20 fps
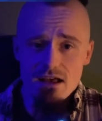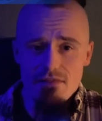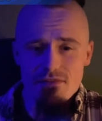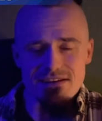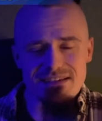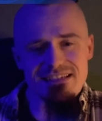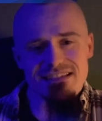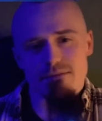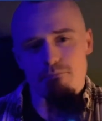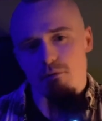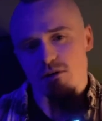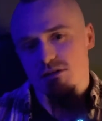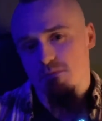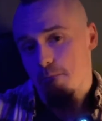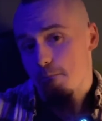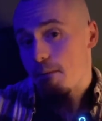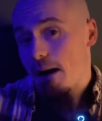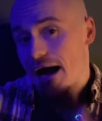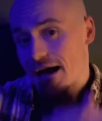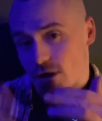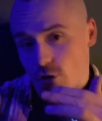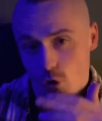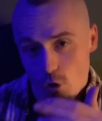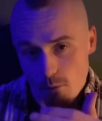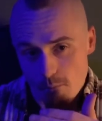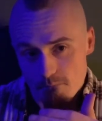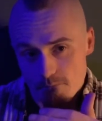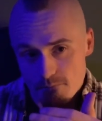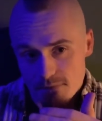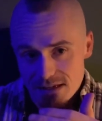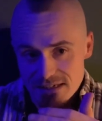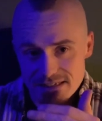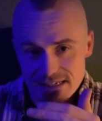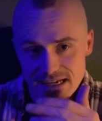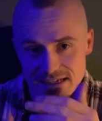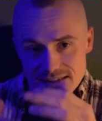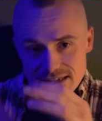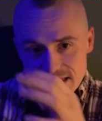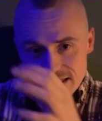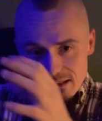This is the bus back home. This takes the